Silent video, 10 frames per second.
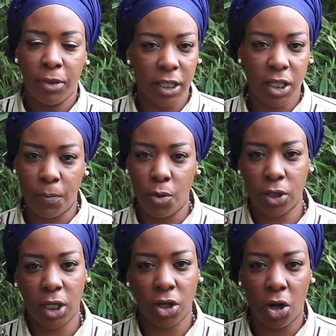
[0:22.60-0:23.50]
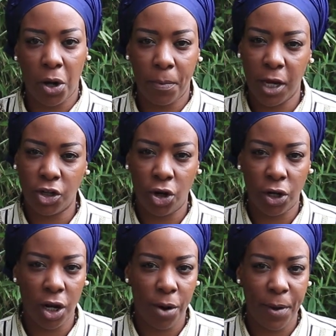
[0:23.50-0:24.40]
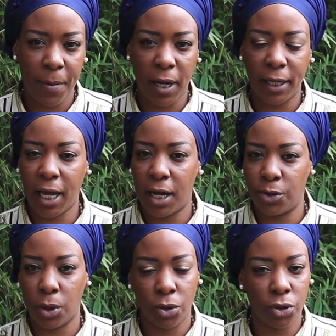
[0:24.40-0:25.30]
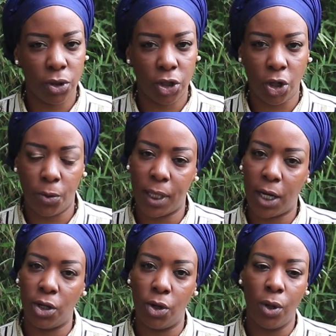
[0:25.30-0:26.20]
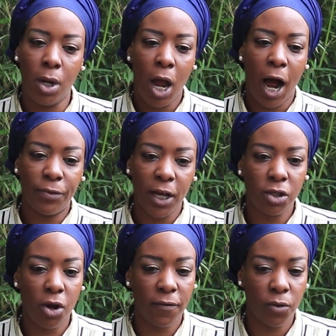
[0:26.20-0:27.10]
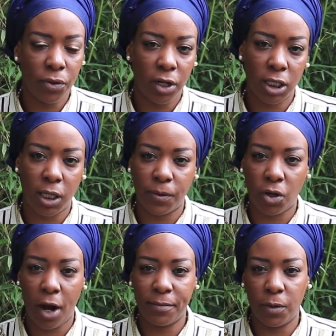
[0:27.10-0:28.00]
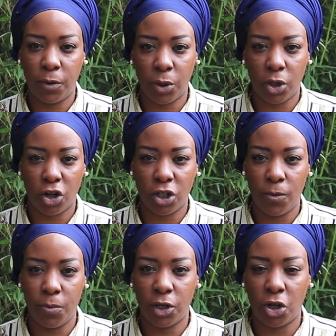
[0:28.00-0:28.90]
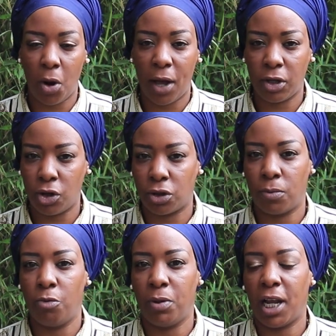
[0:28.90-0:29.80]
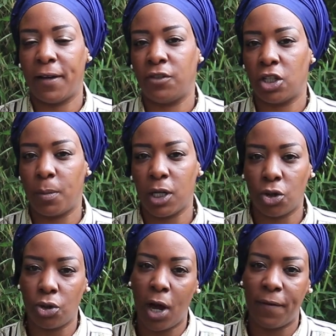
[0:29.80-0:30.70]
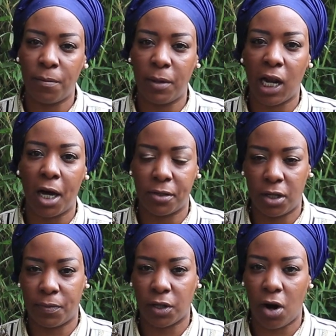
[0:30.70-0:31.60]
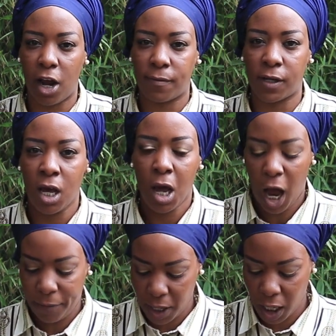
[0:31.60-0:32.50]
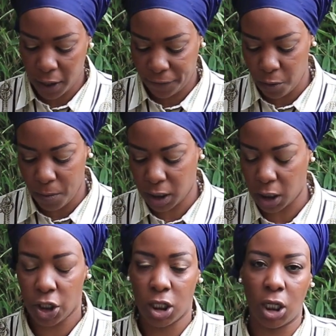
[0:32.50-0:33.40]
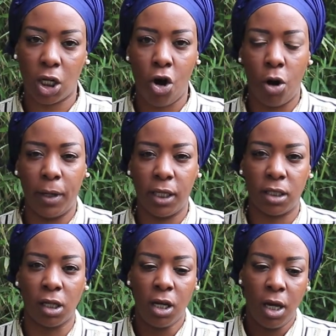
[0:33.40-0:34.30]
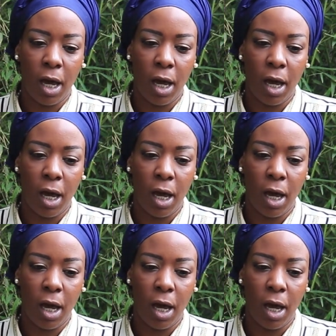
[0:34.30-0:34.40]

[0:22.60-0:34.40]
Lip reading: that supports us on our Patreon and our PayPal accounts. We couldn't do the show without you. And thanks to everyone that has subscribed to both the Dr. Mumbi Show and the Dr. Mumbi Live. Just make sure you haven't been unsubscribed. I've been getting a few messages and comments